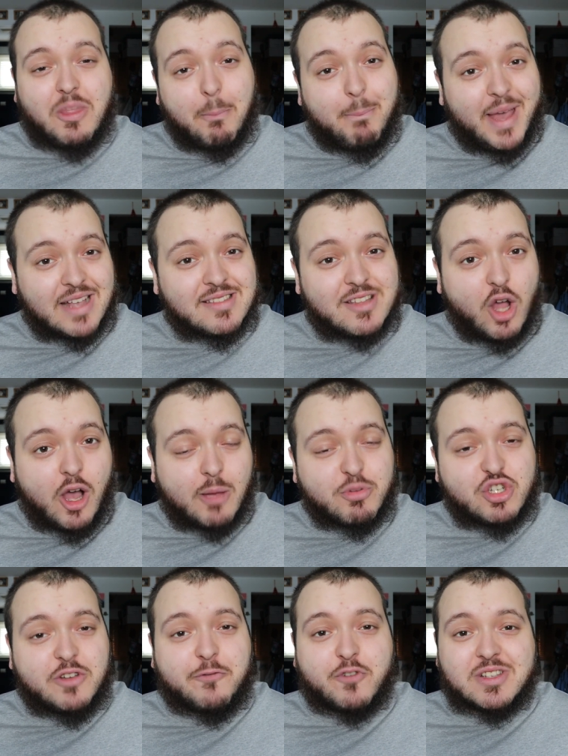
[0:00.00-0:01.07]
the best
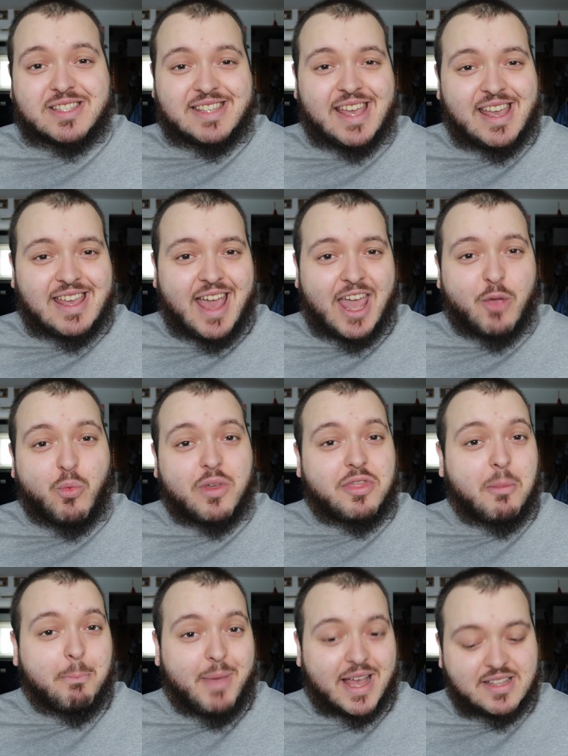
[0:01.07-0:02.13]
option for CAA with
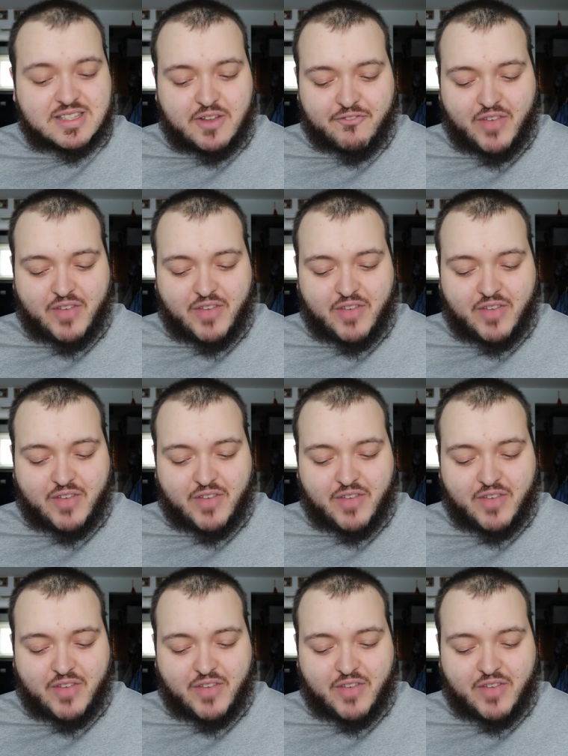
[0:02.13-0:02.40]
the best